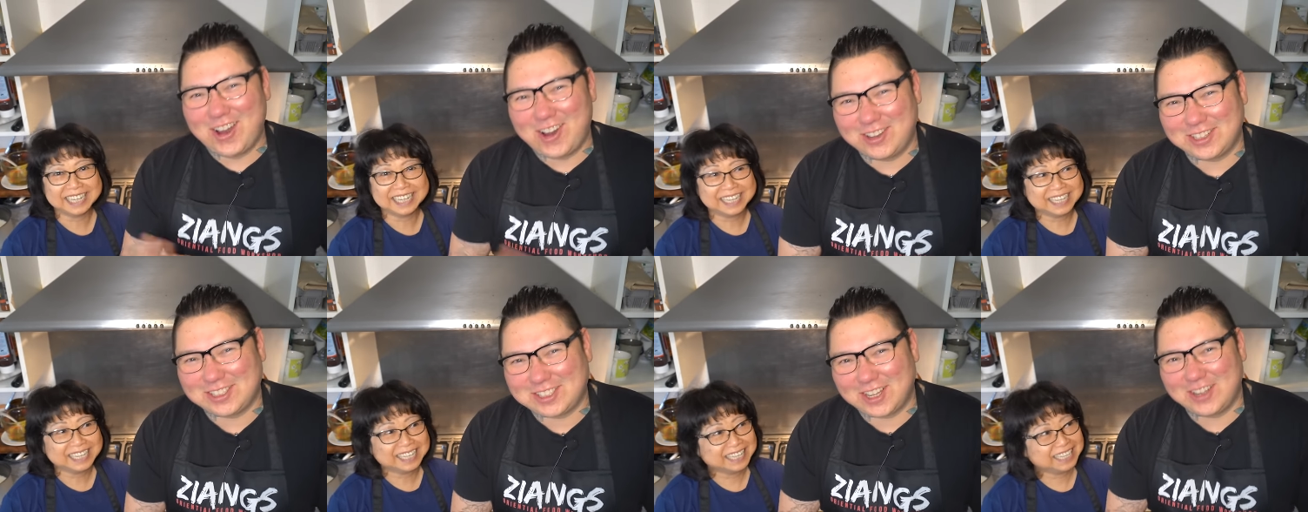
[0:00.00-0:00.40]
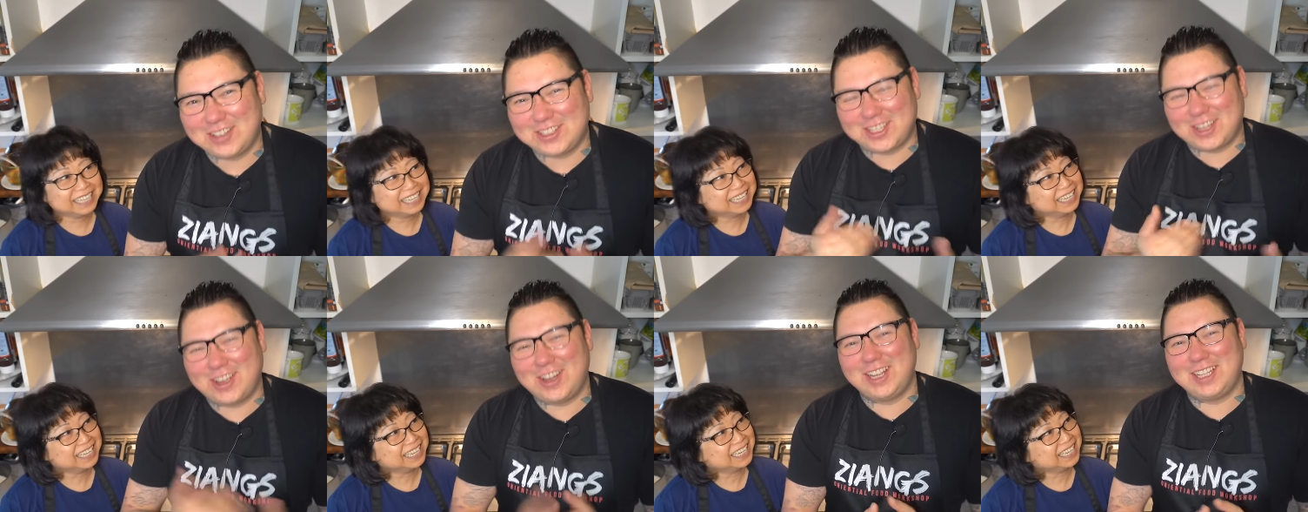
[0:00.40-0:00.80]
Speaker 1: Also,
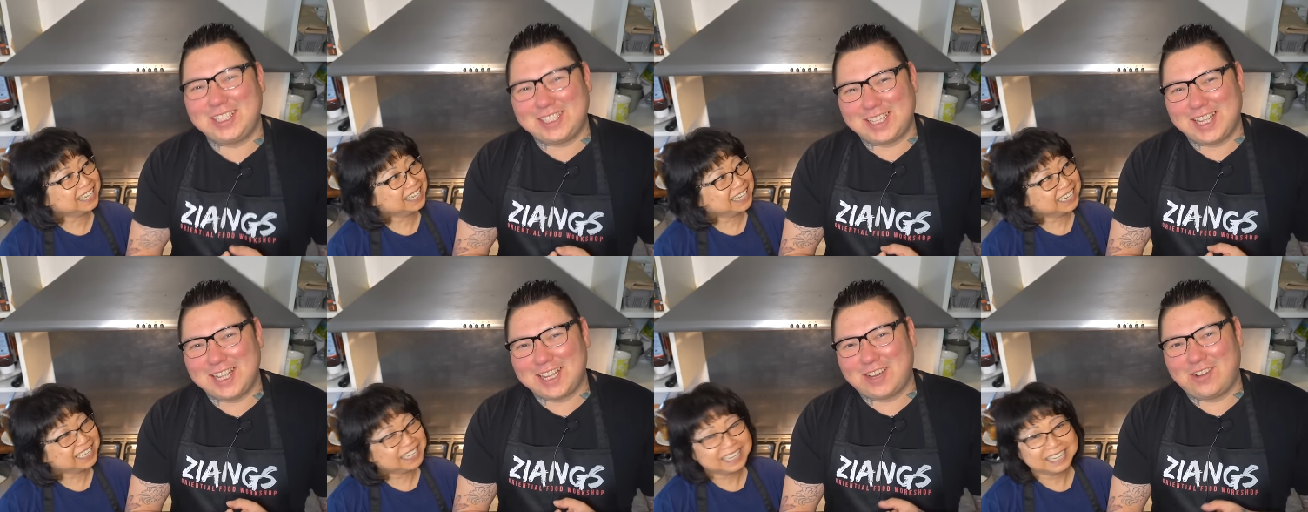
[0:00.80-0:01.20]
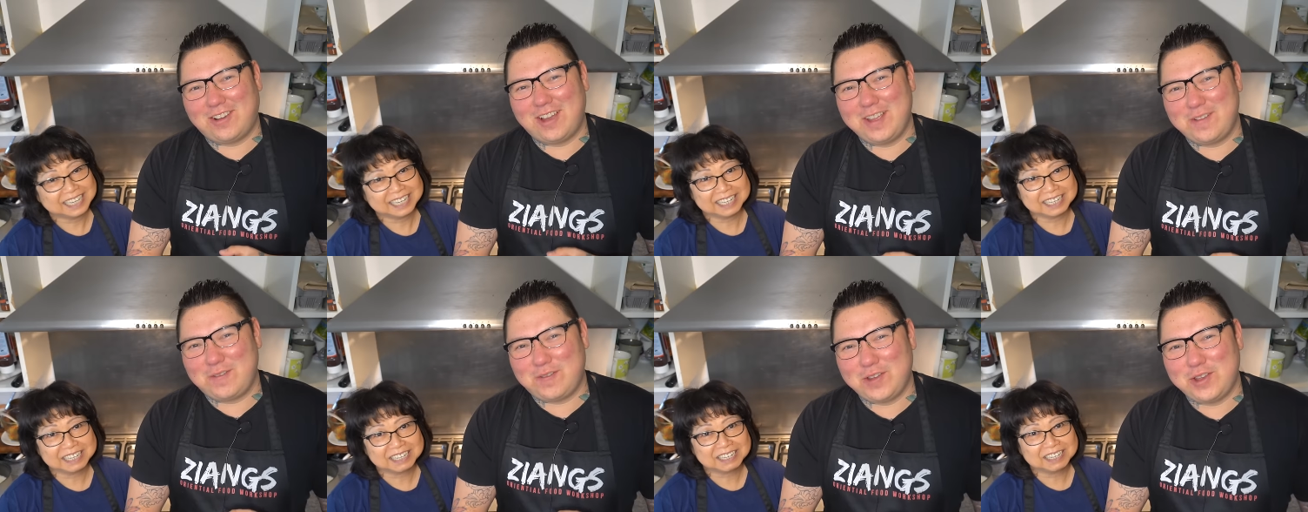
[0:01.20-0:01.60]
Chinese
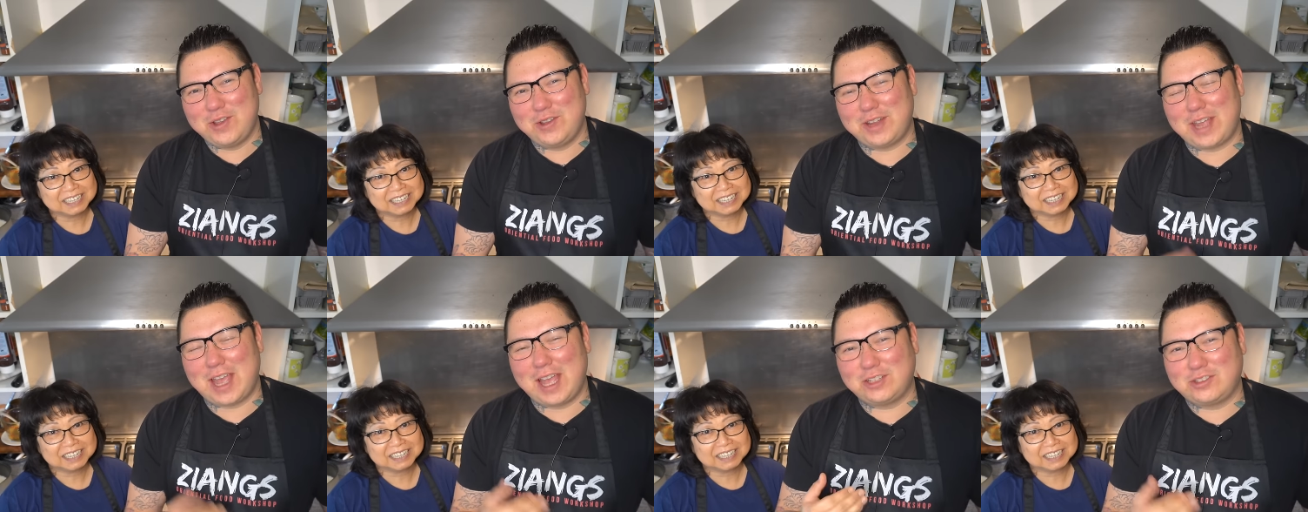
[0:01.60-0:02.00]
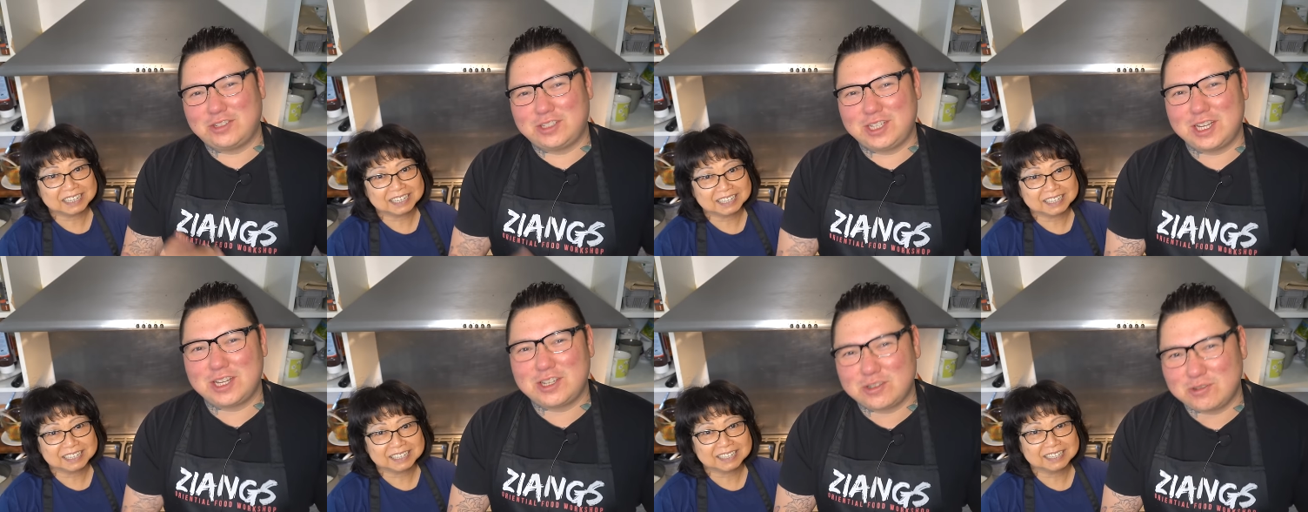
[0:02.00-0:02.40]
takeaway food and
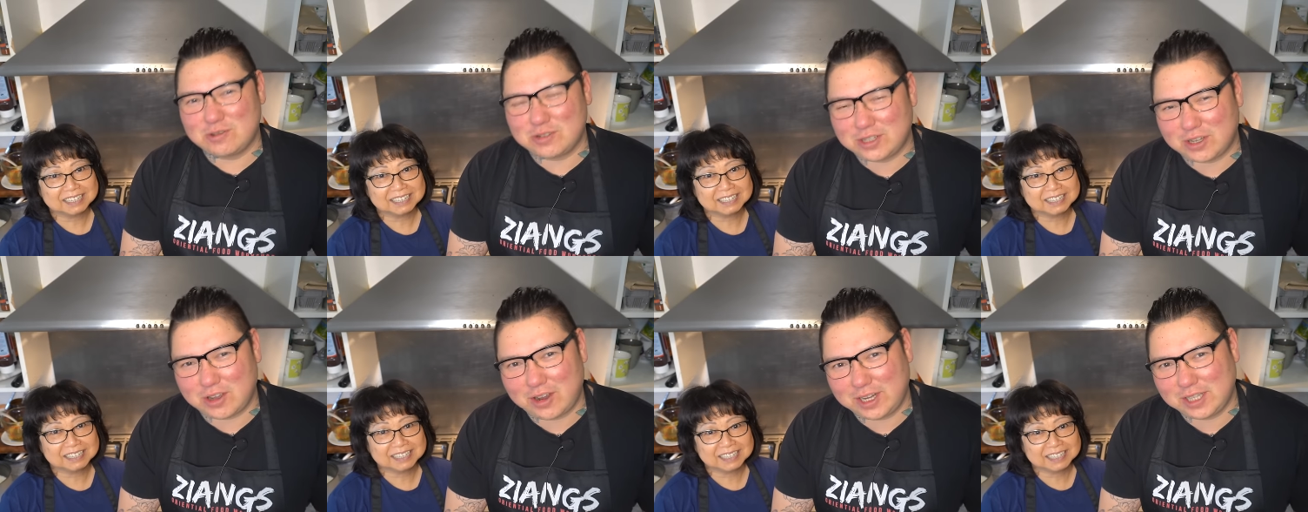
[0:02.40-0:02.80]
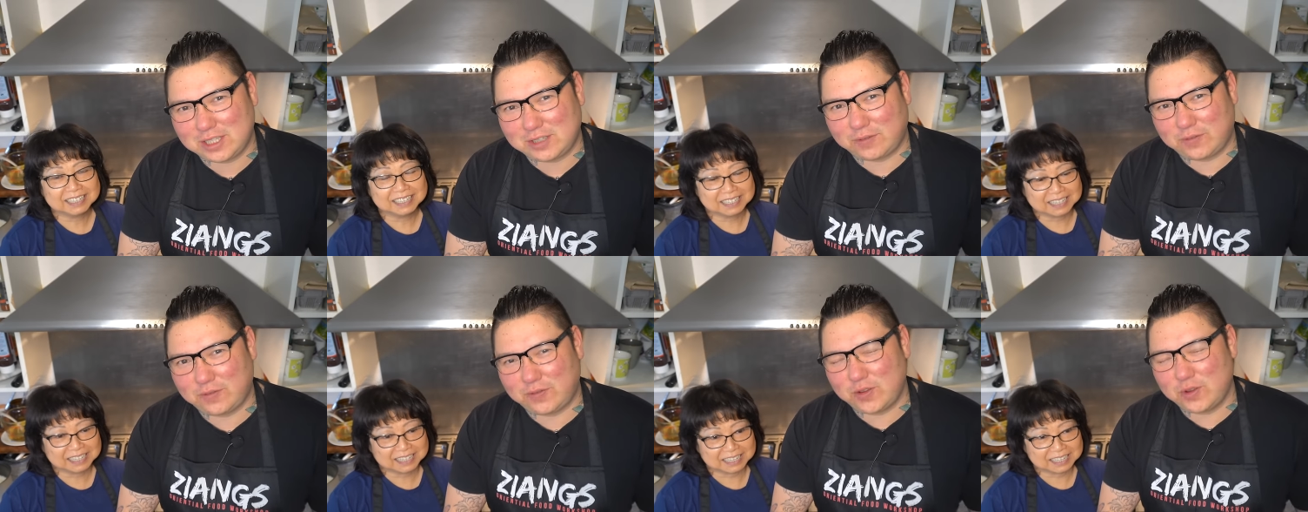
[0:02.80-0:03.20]
traditional
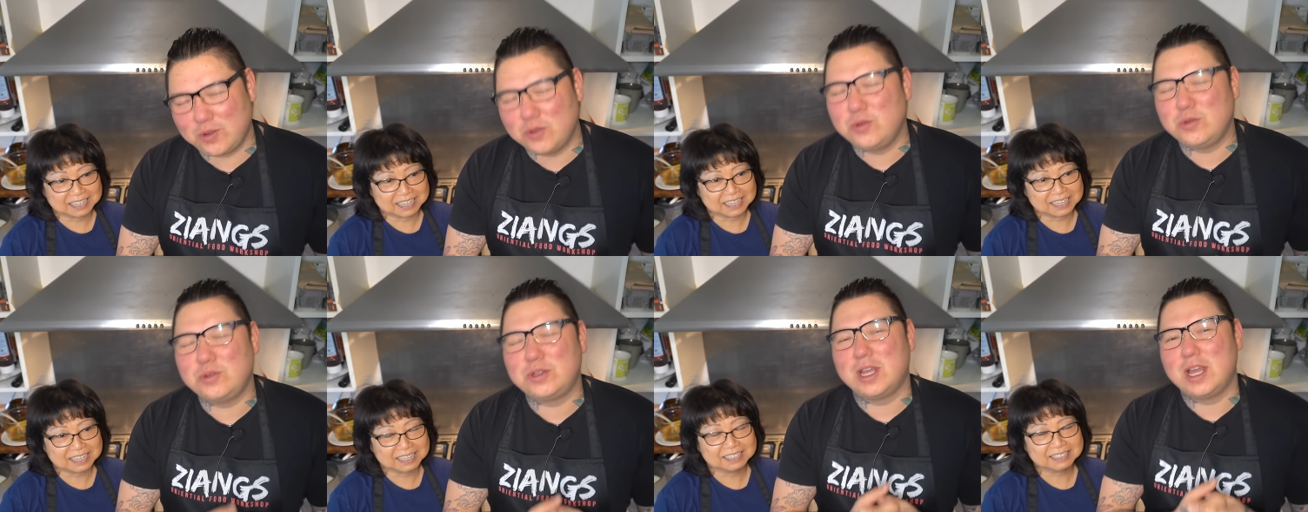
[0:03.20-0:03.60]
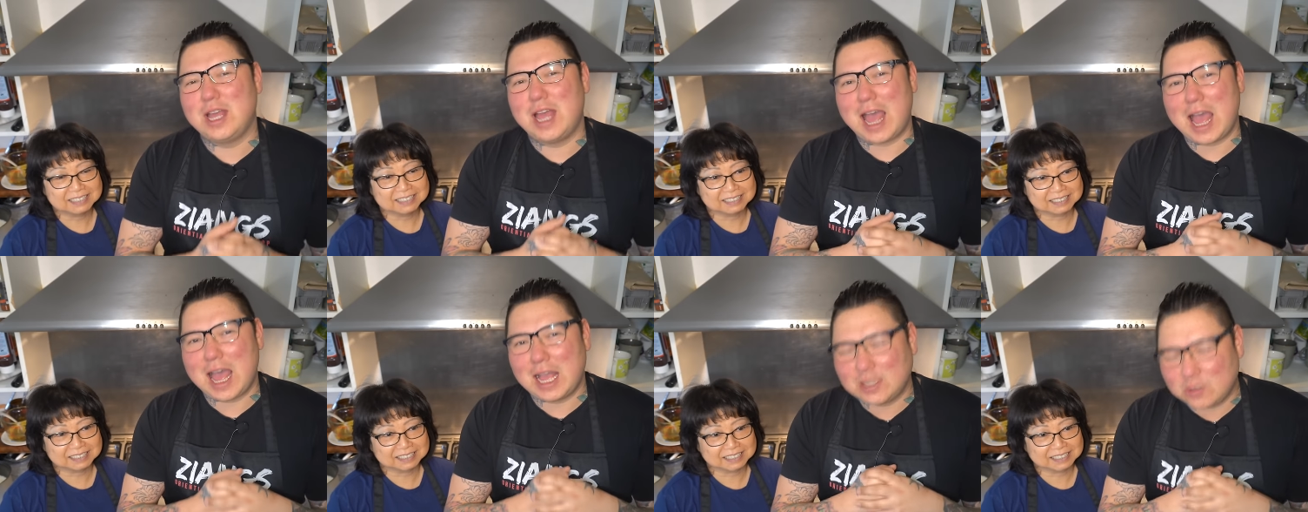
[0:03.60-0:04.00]
Chinese food
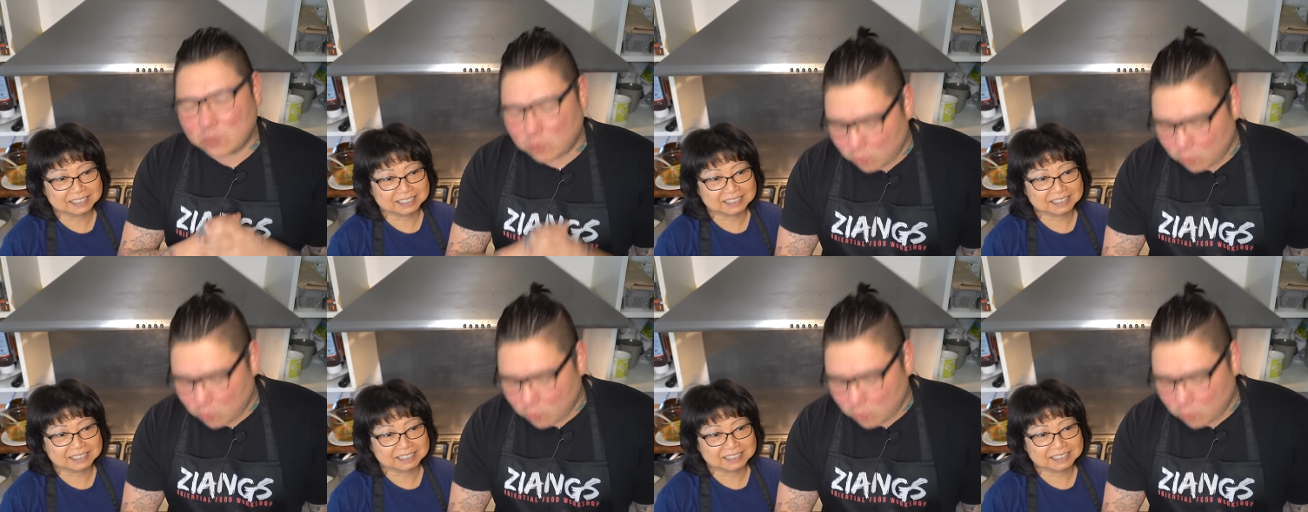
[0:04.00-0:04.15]
as